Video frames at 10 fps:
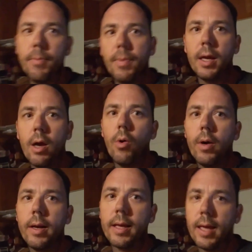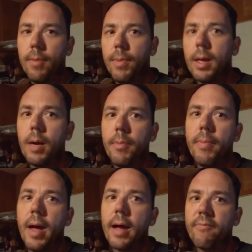keep me going and keep me
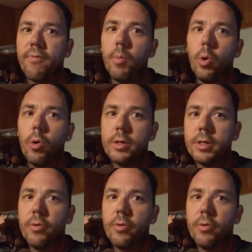coming back for more.